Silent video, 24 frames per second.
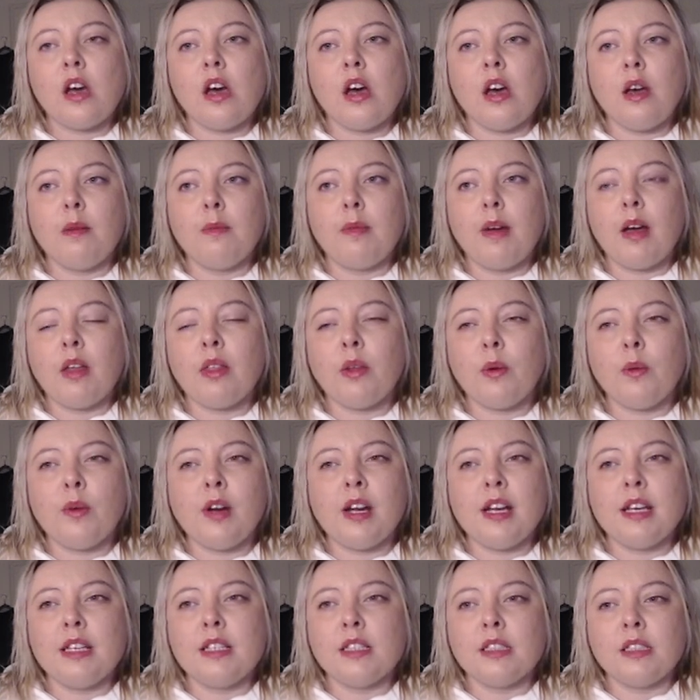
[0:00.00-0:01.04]

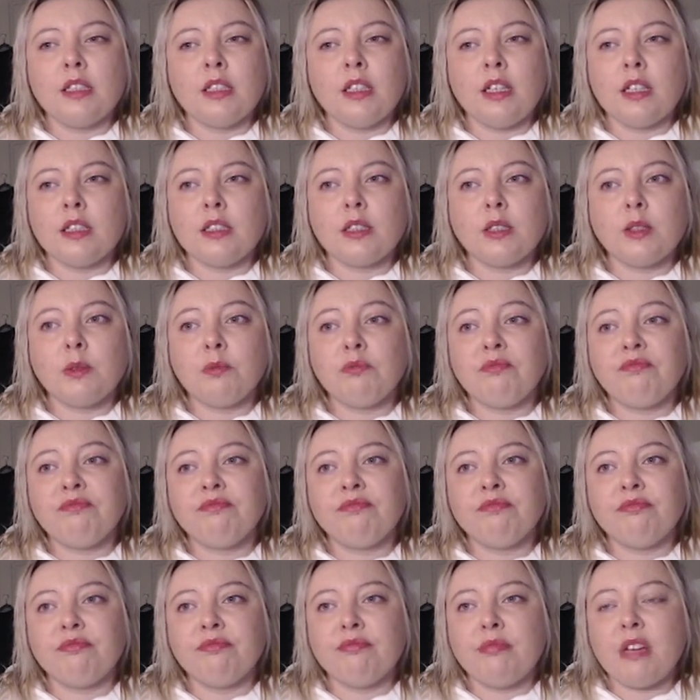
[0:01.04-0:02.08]
Otherwise it gets
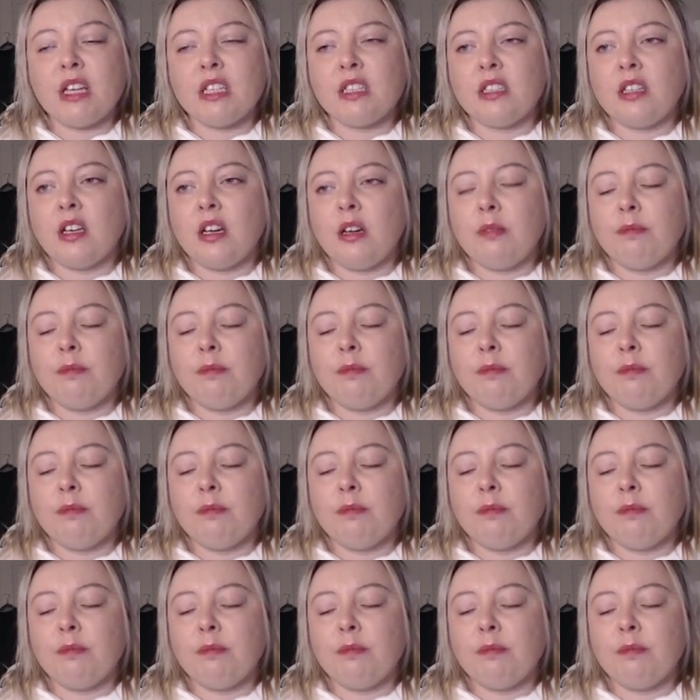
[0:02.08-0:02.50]
messed up.